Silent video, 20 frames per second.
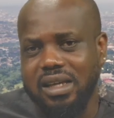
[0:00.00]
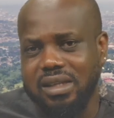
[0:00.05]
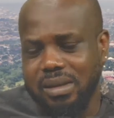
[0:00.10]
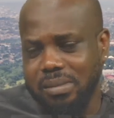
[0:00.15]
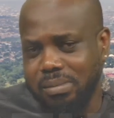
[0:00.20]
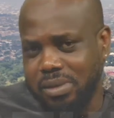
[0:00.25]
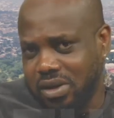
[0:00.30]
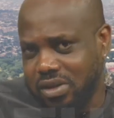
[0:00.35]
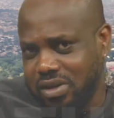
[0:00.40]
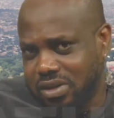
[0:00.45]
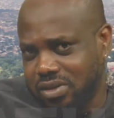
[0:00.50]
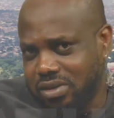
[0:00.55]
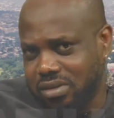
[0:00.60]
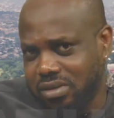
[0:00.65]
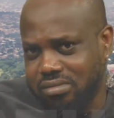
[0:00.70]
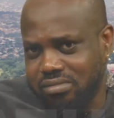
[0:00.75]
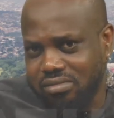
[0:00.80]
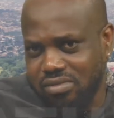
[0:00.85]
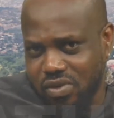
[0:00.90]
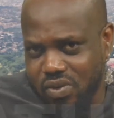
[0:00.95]
because
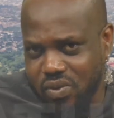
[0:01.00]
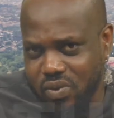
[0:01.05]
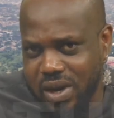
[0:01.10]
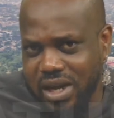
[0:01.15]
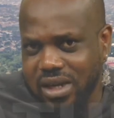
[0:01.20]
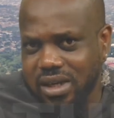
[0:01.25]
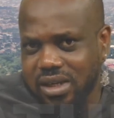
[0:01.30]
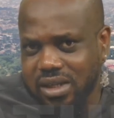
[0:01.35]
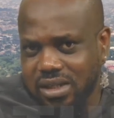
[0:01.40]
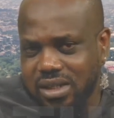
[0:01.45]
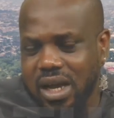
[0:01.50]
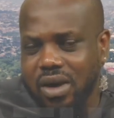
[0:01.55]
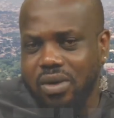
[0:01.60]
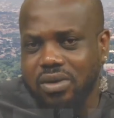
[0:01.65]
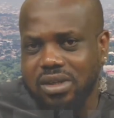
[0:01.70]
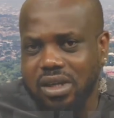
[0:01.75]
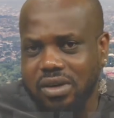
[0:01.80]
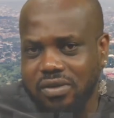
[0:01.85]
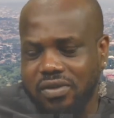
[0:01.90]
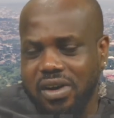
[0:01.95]
when this
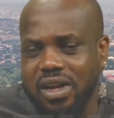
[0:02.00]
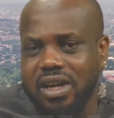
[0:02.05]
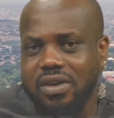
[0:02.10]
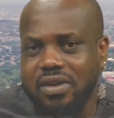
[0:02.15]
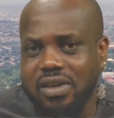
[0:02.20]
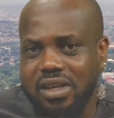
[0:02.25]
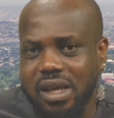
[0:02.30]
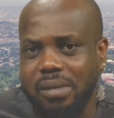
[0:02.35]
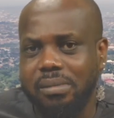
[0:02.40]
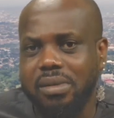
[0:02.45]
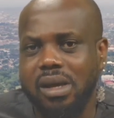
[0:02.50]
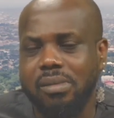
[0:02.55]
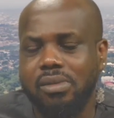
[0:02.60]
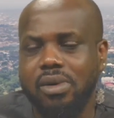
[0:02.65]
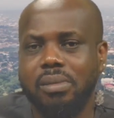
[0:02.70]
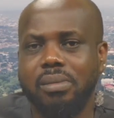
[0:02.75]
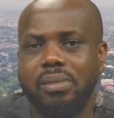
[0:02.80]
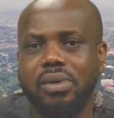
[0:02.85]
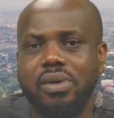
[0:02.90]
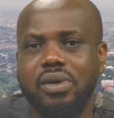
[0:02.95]
Dangote refinery came
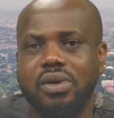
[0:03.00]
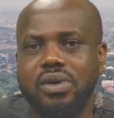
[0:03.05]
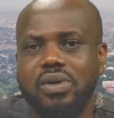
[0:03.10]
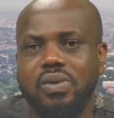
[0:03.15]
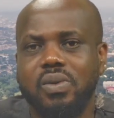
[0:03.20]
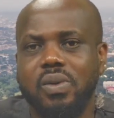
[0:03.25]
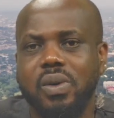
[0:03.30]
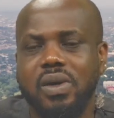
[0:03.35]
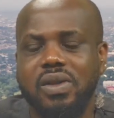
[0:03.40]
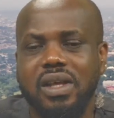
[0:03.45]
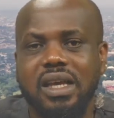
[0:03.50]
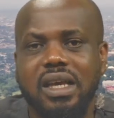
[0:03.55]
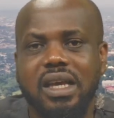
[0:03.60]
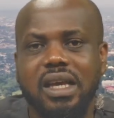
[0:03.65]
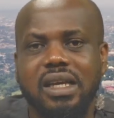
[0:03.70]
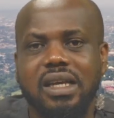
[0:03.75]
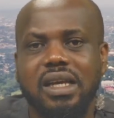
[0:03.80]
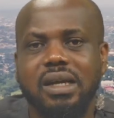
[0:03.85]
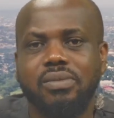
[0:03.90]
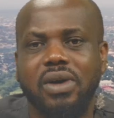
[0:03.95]
on board, we were
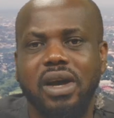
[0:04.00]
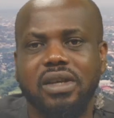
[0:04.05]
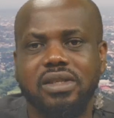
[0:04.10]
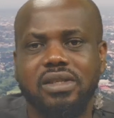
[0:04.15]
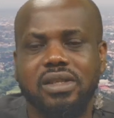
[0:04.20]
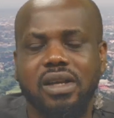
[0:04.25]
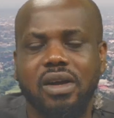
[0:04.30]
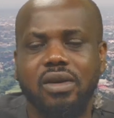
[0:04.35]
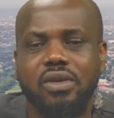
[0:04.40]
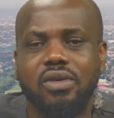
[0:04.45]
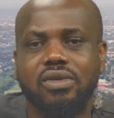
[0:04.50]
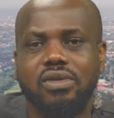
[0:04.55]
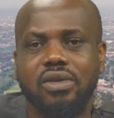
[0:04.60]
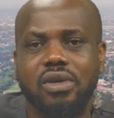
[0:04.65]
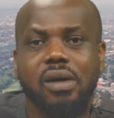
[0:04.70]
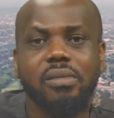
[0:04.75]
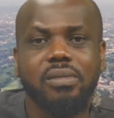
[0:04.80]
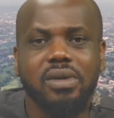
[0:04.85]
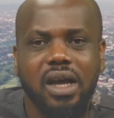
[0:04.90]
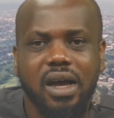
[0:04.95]
thinking that prices are going to
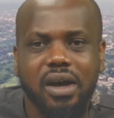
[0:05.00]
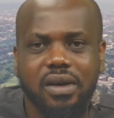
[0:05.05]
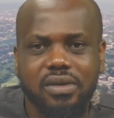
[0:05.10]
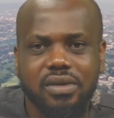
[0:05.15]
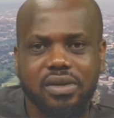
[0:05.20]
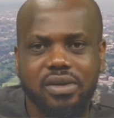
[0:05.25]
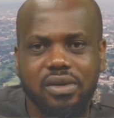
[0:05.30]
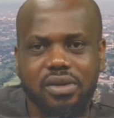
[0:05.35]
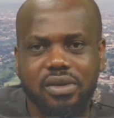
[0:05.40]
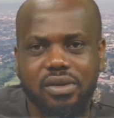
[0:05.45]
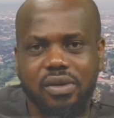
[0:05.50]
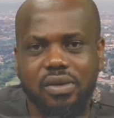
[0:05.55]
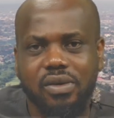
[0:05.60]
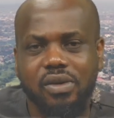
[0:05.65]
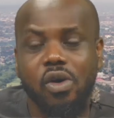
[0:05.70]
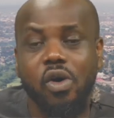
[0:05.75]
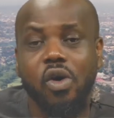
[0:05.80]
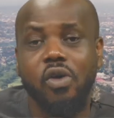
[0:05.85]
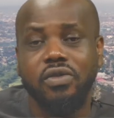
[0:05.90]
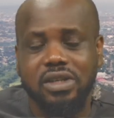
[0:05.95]
come down,
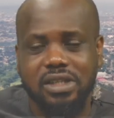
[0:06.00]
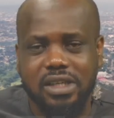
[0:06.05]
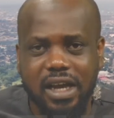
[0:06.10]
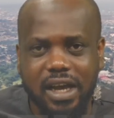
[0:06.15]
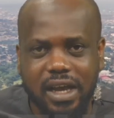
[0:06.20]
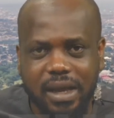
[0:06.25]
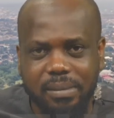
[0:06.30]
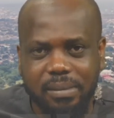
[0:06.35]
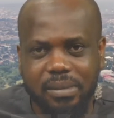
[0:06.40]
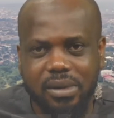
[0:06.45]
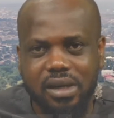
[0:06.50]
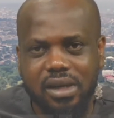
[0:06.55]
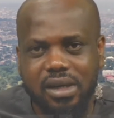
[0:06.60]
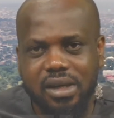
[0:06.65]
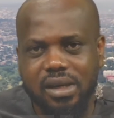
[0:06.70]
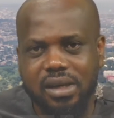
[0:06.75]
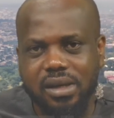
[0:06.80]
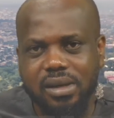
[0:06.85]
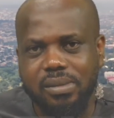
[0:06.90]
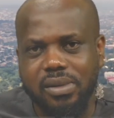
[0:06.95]
over time.
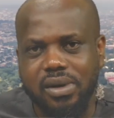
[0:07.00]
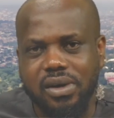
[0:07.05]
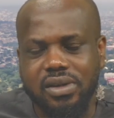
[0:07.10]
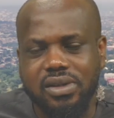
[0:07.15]
But